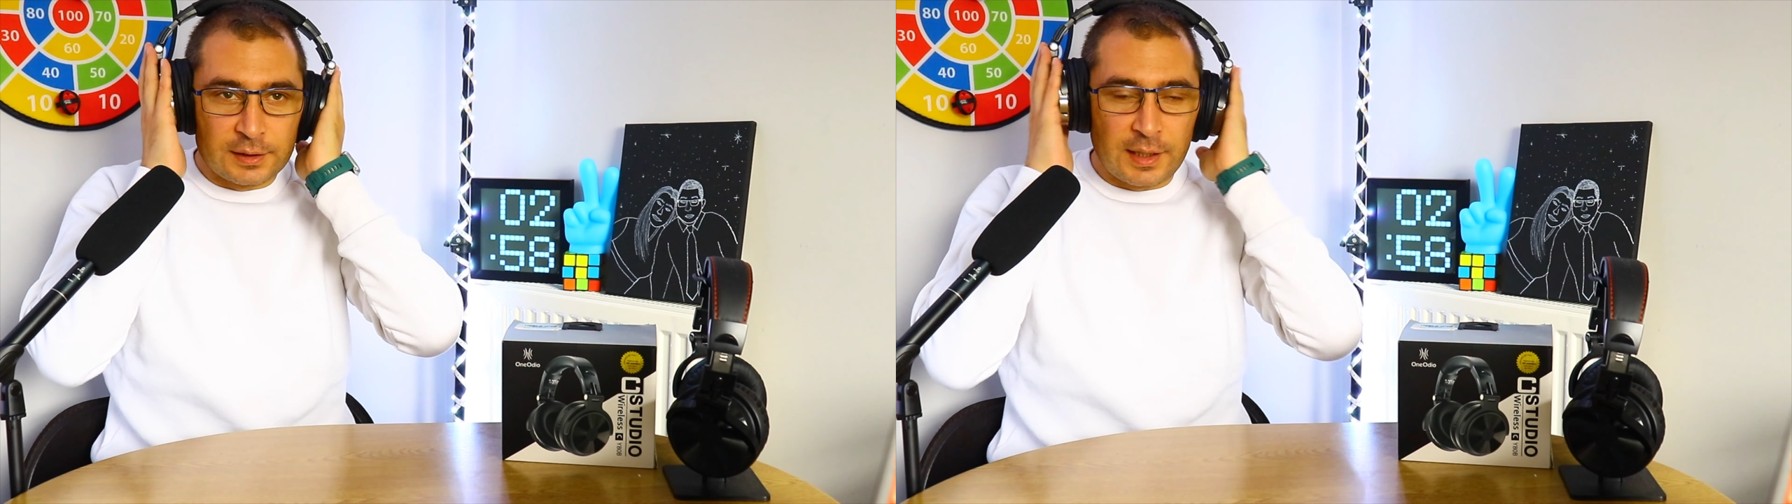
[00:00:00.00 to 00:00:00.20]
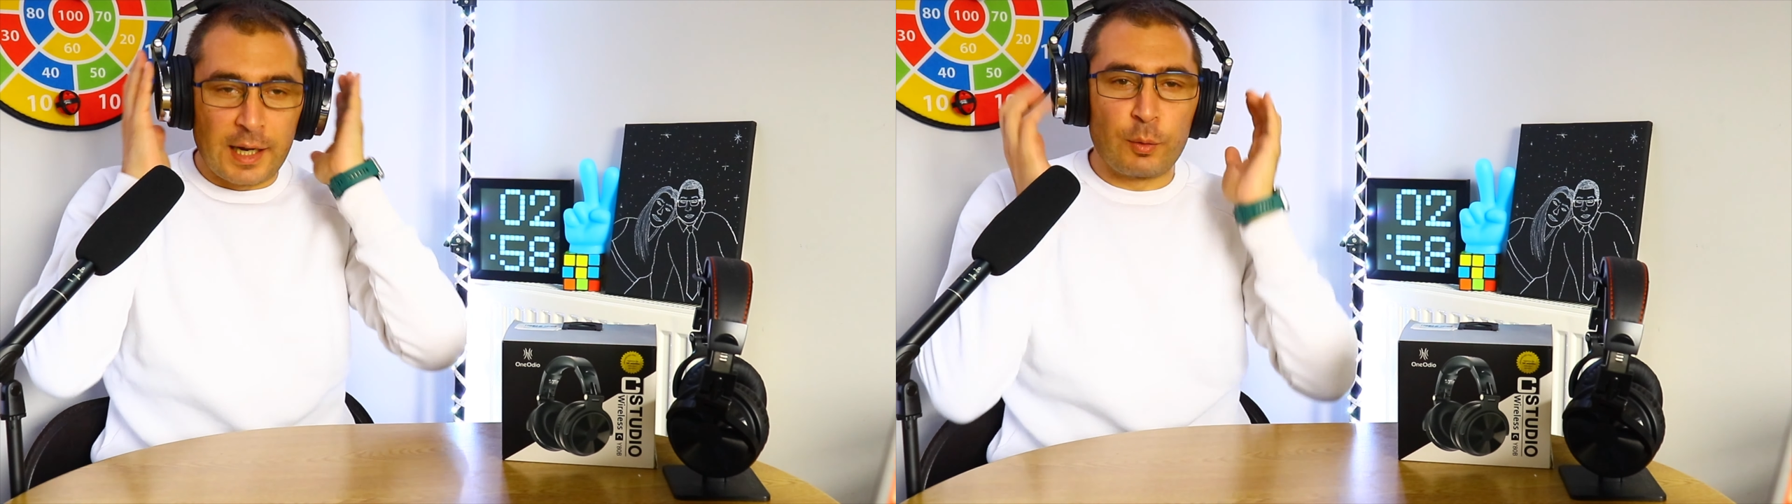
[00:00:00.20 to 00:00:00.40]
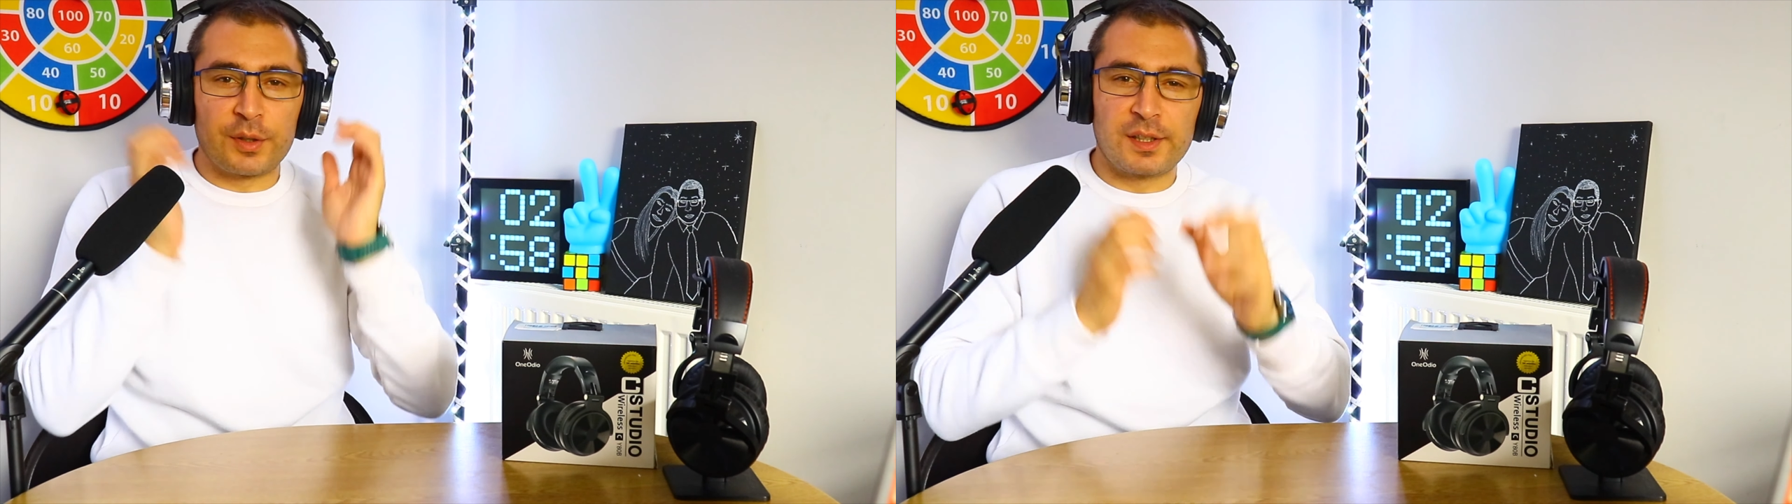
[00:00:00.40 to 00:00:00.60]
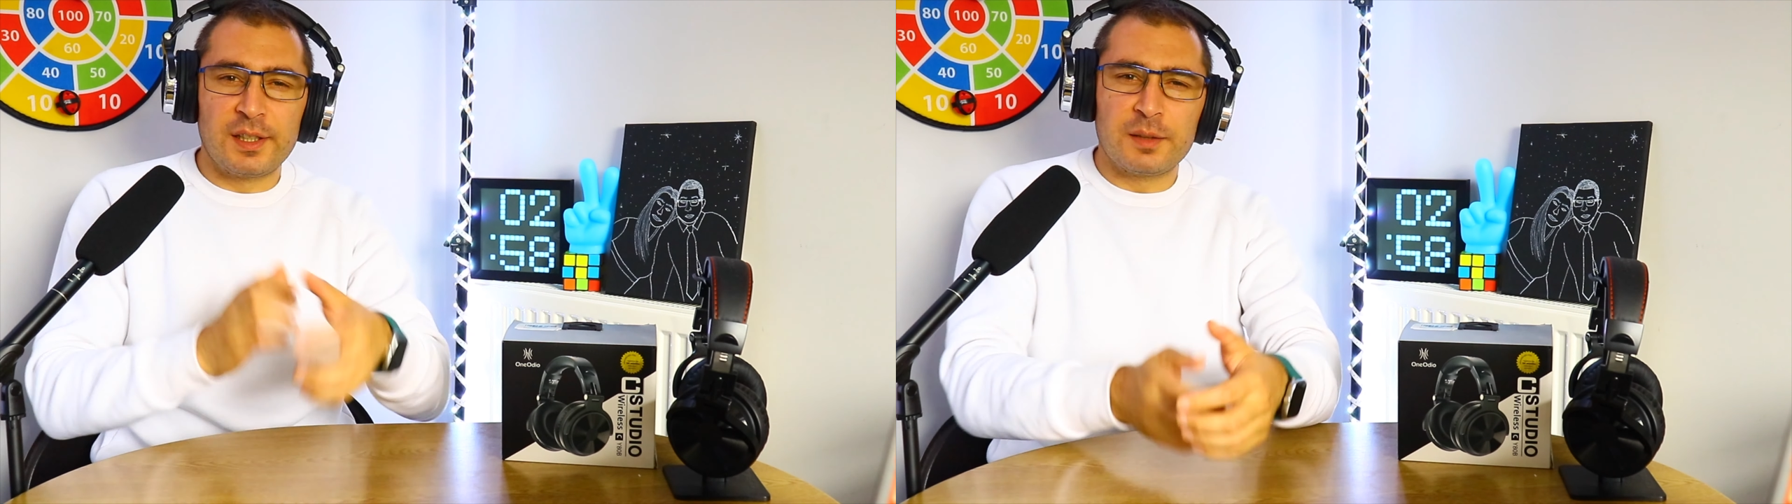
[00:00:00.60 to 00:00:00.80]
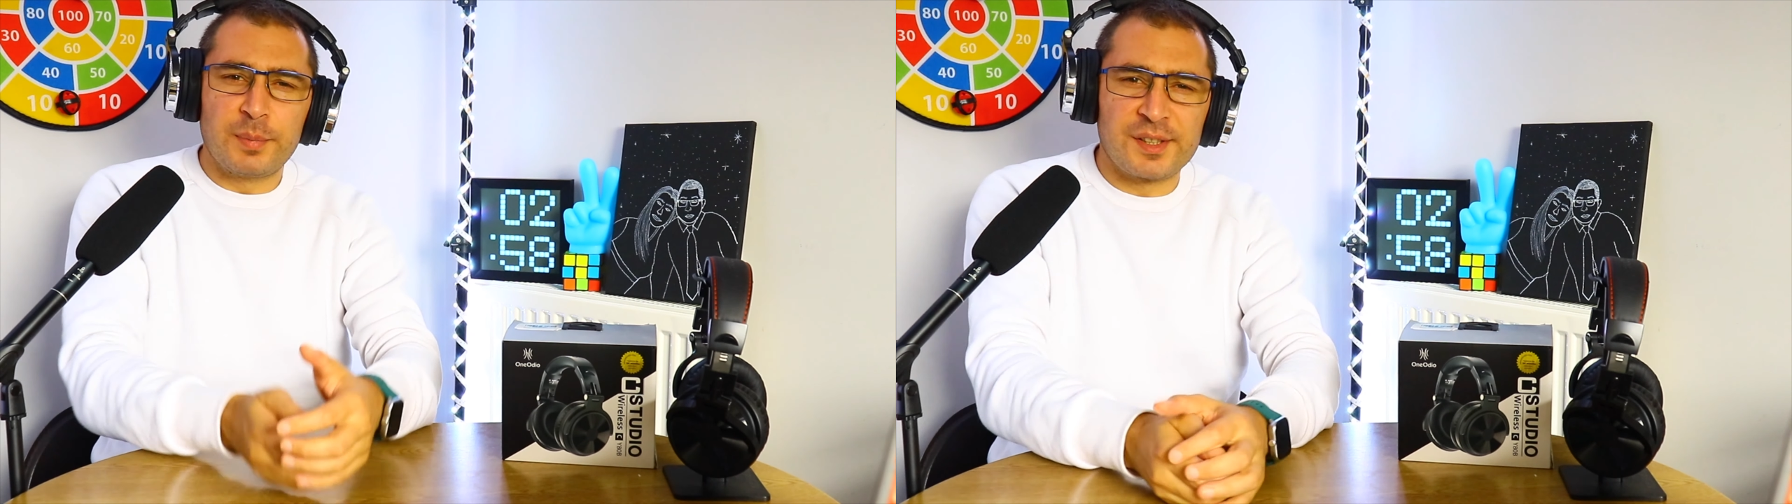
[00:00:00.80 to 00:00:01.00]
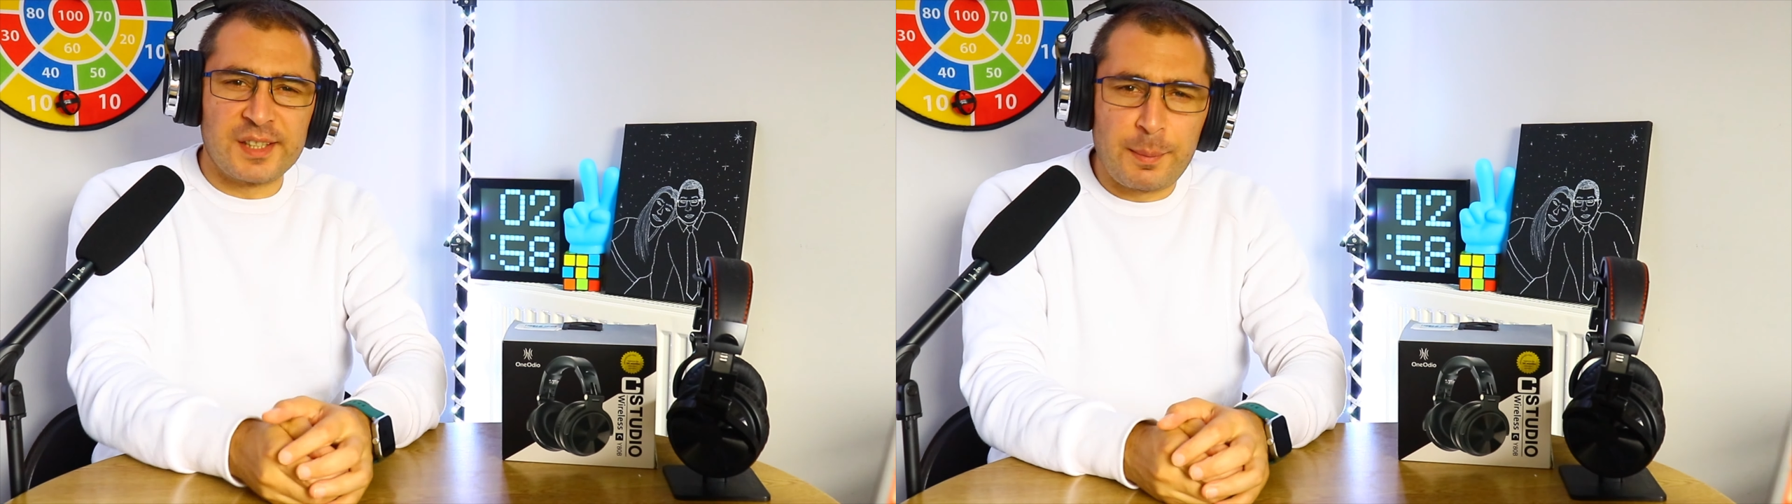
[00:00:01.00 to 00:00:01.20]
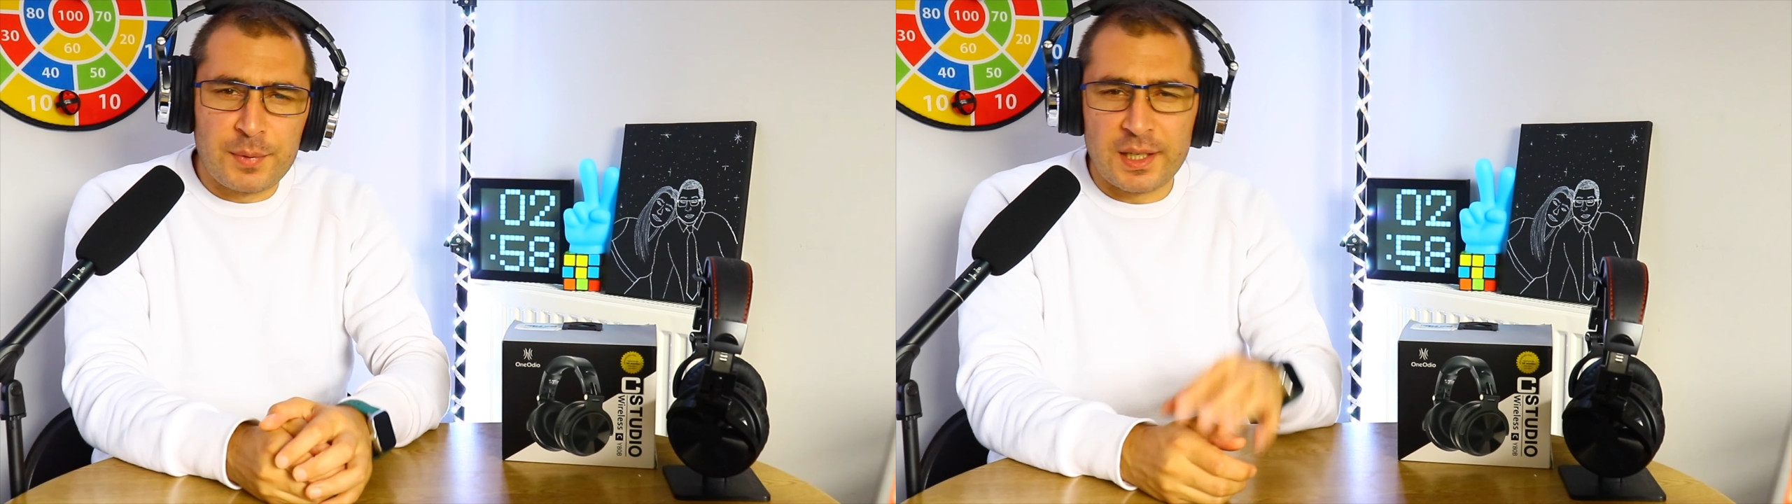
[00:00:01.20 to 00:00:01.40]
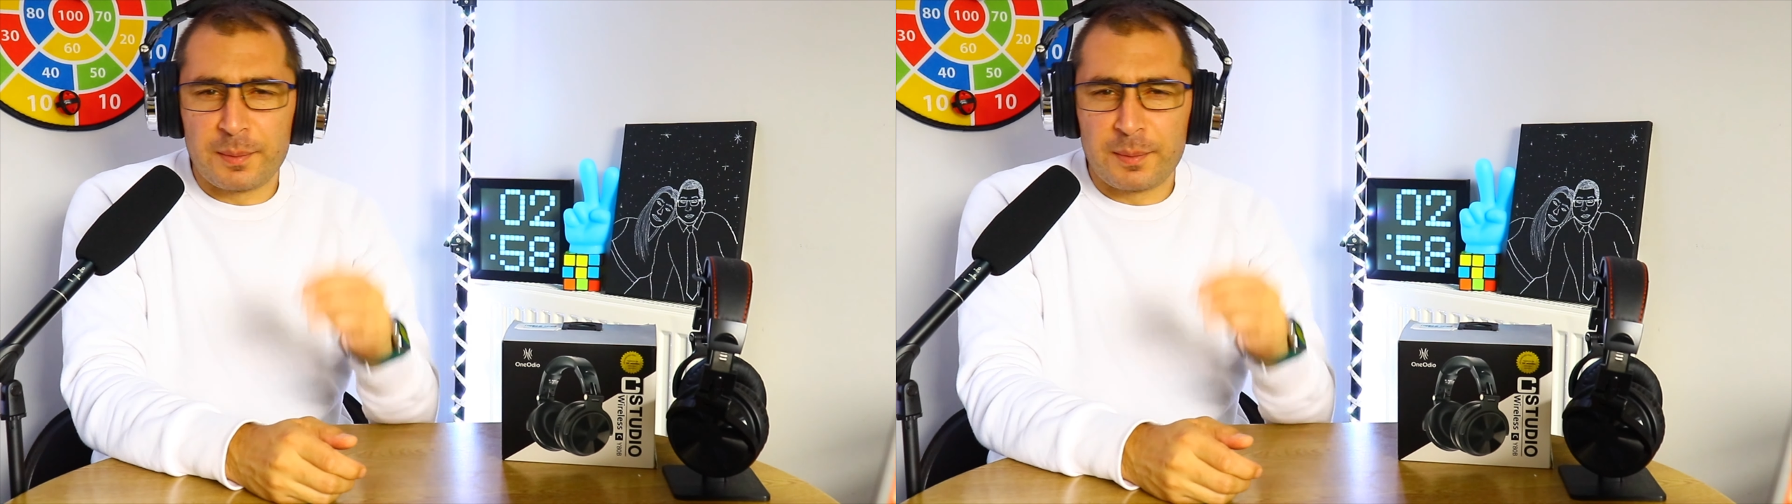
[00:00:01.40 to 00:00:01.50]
I was a little bit skeptic